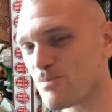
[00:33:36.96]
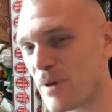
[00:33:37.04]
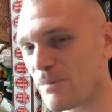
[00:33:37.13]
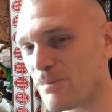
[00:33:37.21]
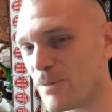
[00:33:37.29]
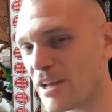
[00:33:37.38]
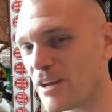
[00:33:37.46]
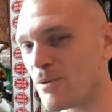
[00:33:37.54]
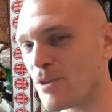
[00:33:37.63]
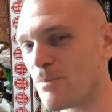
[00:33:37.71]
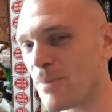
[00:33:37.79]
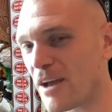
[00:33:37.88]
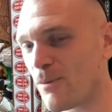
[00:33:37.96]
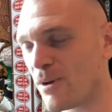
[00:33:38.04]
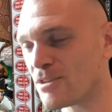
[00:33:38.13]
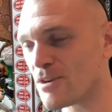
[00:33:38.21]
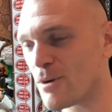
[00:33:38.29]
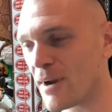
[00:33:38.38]
blending with the
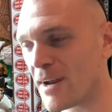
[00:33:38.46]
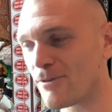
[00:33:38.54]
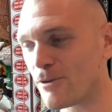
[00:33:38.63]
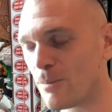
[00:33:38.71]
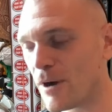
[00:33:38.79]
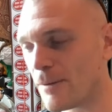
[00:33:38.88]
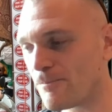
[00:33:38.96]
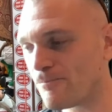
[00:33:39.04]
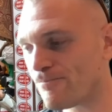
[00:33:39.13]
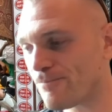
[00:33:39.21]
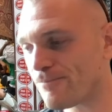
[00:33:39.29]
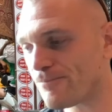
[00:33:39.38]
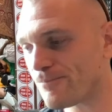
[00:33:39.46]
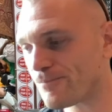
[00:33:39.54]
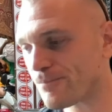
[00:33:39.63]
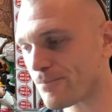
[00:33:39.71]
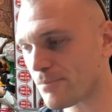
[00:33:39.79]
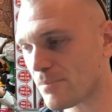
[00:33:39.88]
penguins or whatever. But
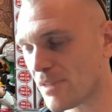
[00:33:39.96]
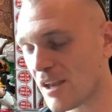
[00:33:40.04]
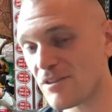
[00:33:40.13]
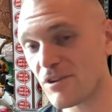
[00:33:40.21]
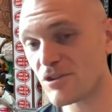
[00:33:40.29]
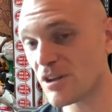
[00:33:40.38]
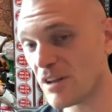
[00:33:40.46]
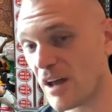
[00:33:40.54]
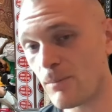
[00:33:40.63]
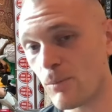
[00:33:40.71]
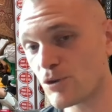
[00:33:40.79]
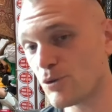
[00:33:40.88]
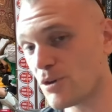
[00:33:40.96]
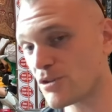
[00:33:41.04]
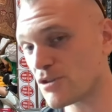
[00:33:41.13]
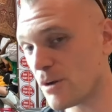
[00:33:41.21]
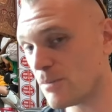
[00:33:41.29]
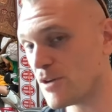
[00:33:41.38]
there's a lot more to
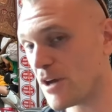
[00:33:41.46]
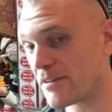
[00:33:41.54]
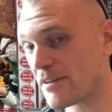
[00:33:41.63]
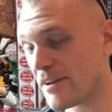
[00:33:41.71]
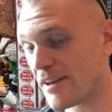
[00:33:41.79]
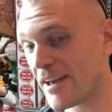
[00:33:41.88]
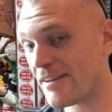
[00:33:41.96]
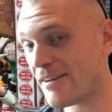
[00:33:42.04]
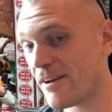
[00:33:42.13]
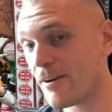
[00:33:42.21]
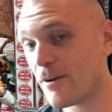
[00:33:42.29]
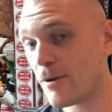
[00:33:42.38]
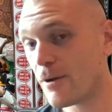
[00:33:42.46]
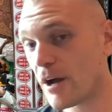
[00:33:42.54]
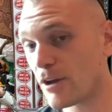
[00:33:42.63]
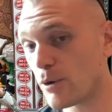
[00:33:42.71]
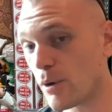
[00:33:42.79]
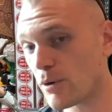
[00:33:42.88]
this subject. And again,
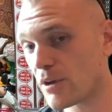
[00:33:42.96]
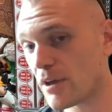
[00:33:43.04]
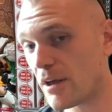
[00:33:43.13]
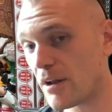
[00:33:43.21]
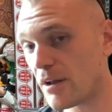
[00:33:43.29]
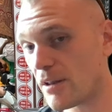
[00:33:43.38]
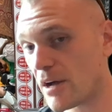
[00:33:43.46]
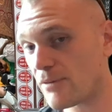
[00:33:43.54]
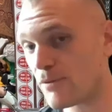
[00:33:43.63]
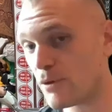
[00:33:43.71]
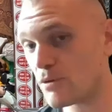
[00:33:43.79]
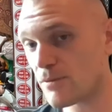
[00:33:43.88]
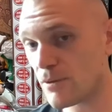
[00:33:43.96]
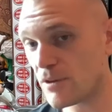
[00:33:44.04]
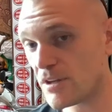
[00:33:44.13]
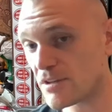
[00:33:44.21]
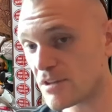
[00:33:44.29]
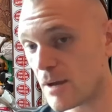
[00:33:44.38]
I know I don't get a lot of views for
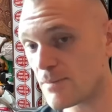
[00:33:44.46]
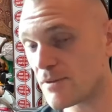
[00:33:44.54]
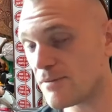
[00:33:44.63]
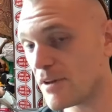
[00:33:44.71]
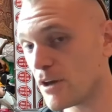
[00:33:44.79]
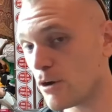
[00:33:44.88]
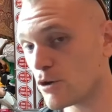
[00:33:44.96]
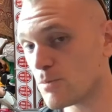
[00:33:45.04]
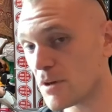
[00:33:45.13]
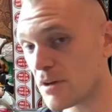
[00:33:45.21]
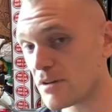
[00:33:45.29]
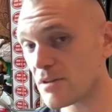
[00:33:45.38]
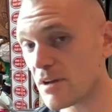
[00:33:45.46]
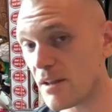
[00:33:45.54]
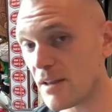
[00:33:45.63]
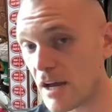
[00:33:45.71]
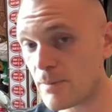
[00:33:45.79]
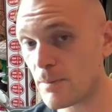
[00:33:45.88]
these types of videos because a
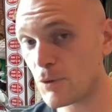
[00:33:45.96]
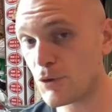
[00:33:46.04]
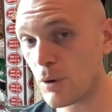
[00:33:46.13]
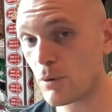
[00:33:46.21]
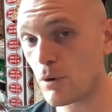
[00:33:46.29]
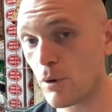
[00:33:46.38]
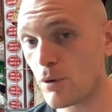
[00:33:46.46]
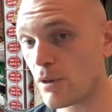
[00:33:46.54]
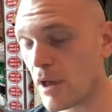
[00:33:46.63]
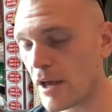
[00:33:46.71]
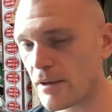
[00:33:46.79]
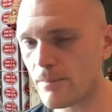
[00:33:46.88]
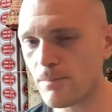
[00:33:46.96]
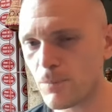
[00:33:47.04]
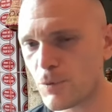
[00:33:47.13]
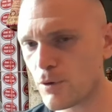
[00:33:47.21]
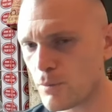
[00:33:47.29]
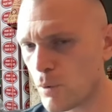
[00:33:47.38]
lot of people don't go to like
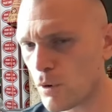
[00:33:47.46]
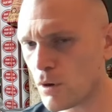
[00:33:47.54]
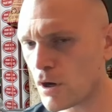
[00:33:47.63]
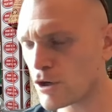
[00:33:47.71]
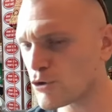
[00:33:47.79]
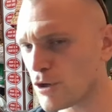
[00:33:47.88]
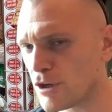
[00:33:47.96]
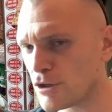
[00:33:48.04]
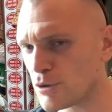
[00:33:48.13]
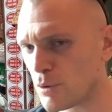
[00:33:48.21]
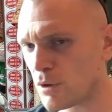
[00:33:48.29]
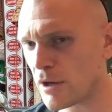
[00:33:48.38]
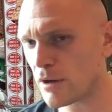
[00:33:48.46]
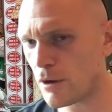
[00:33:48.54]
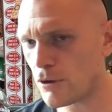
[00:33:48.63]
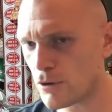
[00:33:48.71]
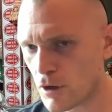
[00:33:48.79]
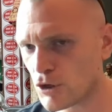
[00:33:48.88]
third world countries or like
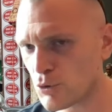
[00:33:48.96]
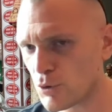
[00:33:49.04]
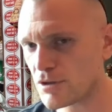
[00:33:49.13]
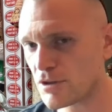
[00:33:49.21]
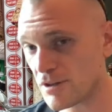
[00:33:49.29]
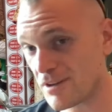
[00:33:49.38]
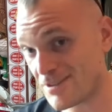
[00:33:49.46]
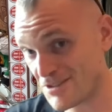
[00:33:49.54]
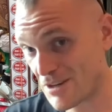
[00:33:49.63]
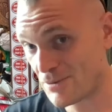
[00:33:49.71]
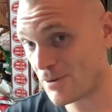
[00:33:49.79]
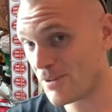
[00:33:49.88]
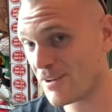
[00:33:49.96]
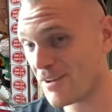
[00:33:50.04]
other countries in, in general